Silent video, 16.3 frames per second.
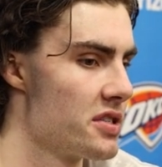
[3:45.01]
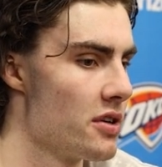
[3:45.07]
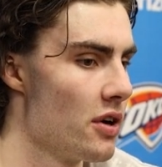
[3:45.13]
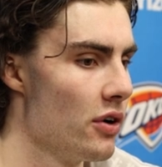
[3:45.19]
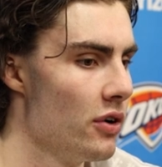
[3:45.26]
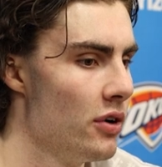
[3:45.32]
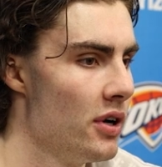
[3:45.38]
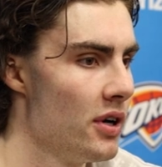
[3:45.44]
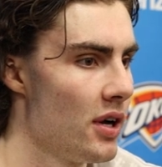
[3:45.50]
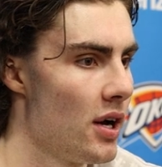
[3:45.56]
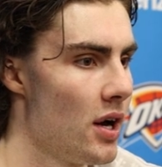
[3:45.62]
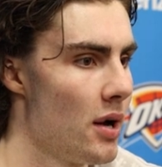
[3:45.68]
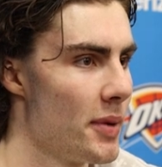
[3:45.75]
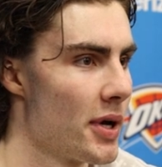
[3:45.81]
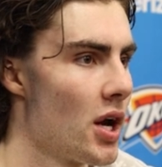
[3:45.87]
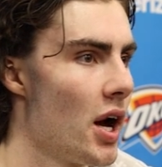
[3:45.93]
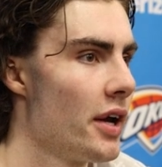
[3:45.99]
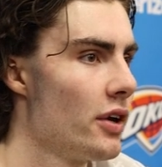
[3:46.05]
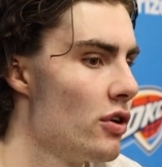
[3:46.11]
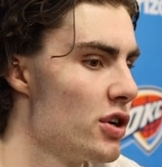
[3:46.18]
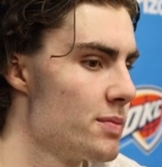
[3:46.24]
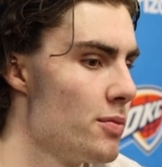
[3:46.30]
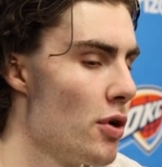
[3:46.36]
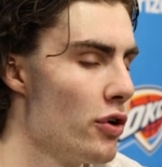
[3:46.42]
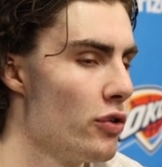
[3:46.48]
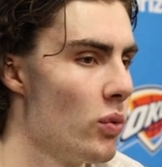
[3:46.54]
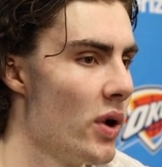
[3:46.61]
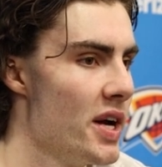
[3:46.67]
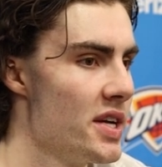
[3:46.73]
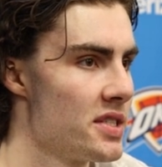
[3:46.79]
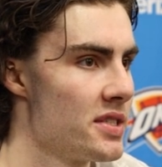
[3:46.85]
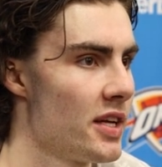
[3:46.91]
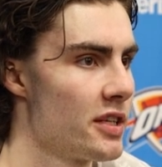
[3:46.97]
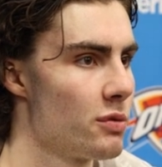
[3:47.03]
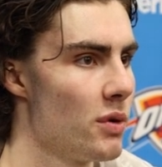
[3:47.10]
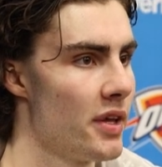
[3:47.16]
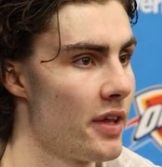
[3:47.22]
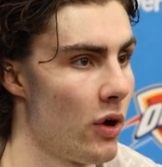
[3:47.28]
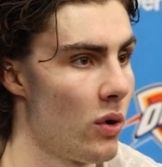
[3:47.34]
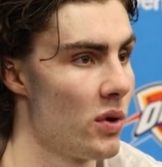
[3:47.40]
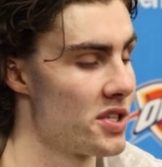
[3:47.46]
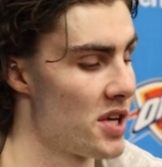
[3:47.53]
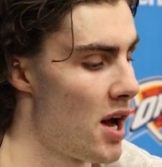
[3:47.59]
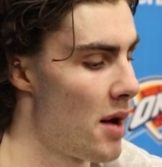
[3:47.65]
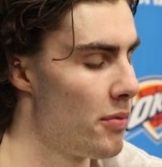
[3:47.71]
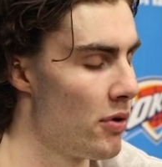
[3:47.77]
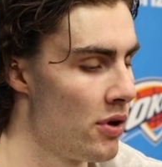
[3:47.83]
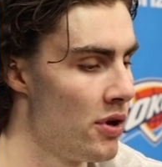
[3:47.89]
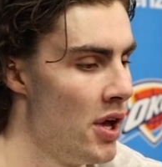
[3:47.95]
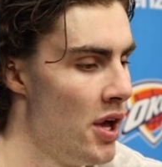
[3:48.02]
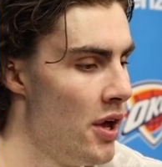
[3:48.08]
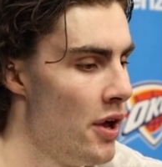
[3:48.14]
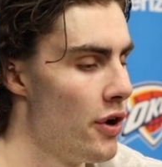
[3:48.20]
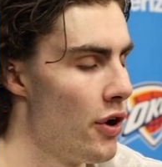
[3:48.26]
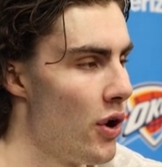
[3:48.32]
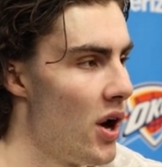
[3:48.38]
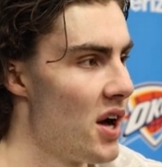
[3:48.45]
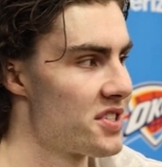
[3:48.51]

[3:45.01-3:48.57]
So um, it kind of goes both ways, and that's why they always harp on uh,